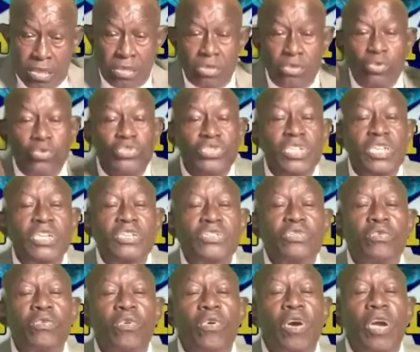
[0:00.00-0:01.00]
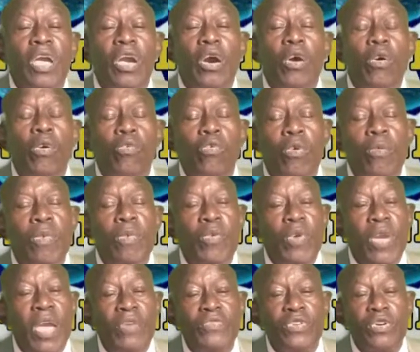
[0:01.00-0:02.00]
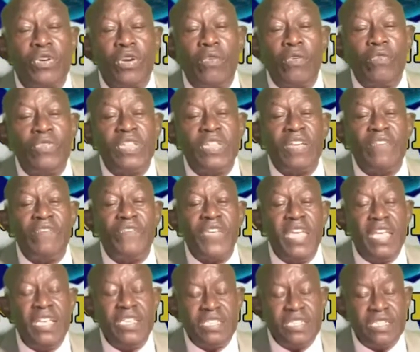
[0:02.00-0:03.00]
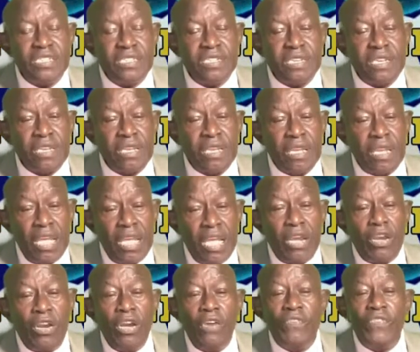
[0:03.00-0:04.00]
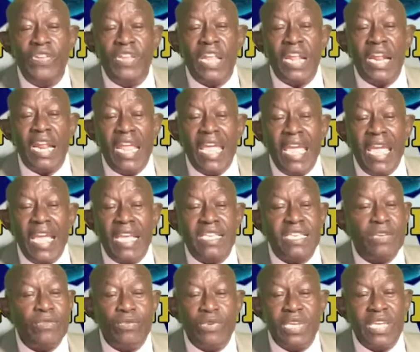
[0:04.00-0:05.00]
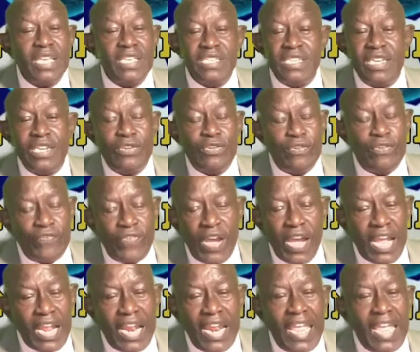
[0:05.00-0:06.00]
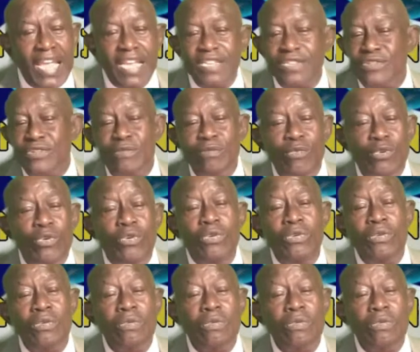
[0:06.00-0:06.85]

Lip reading: those things over our women will have to cover their faces and cover their legs, and we can't see those fine legs no more.